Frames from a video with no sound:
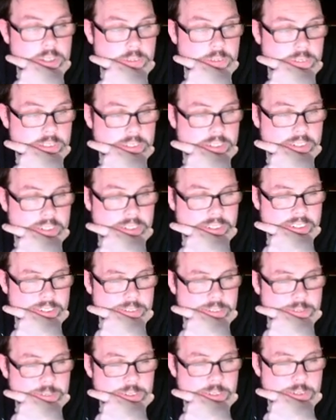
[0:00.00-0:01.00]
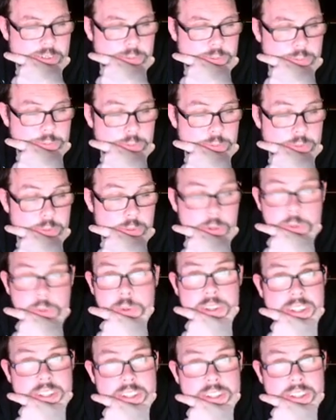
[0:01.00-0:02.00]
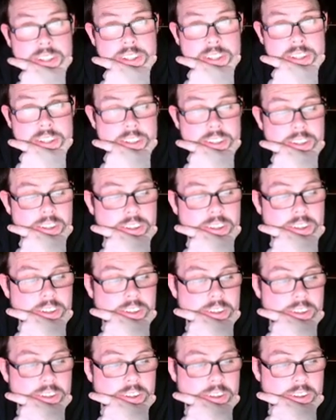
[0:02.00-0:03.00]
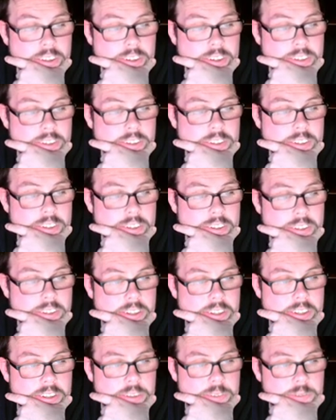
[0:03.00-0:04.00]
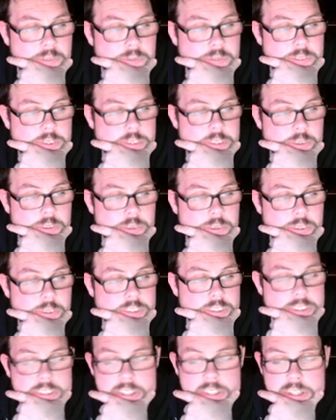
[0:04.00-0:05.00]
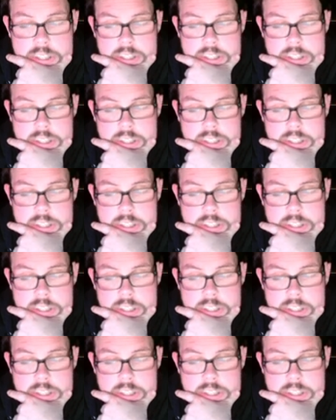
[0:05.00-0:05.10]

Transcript: he was, funny enough, Loki in it. So he was.